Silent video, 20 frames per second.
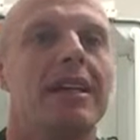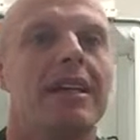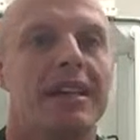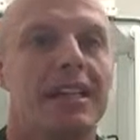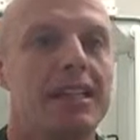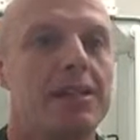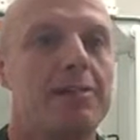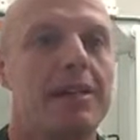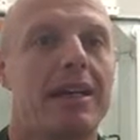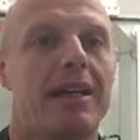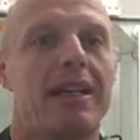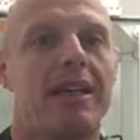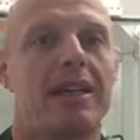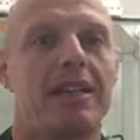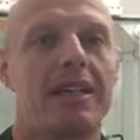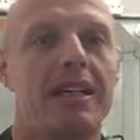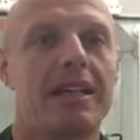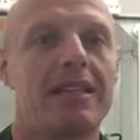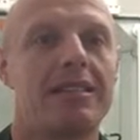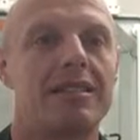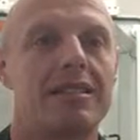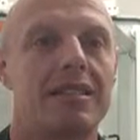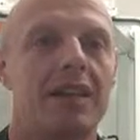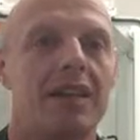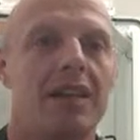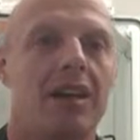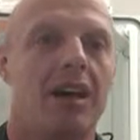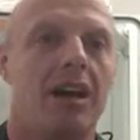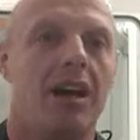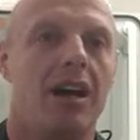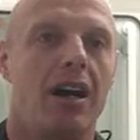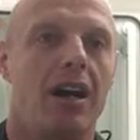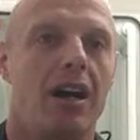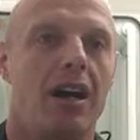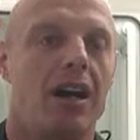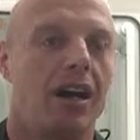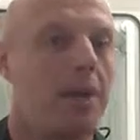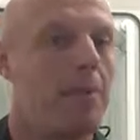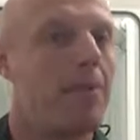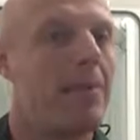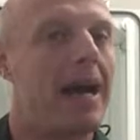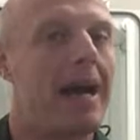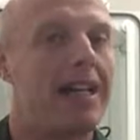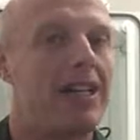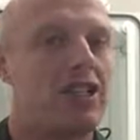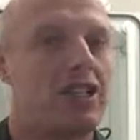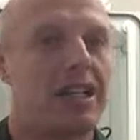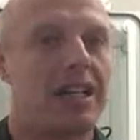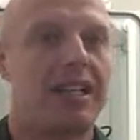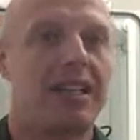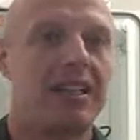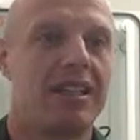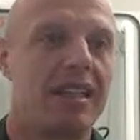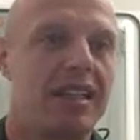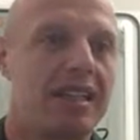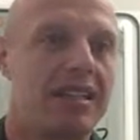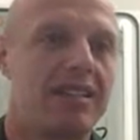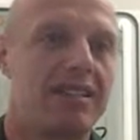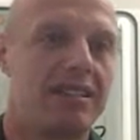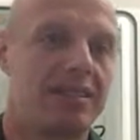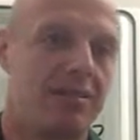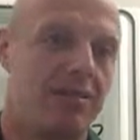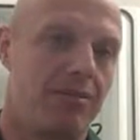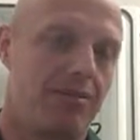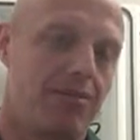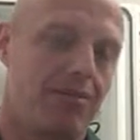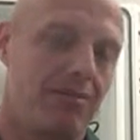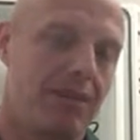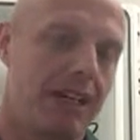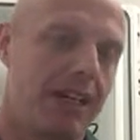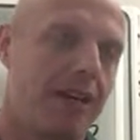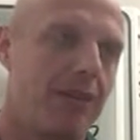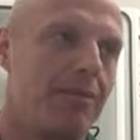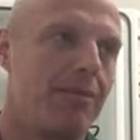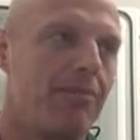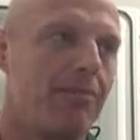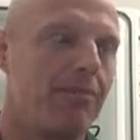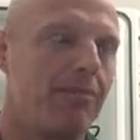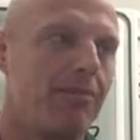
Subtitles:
Then you make a list, a matching list, like a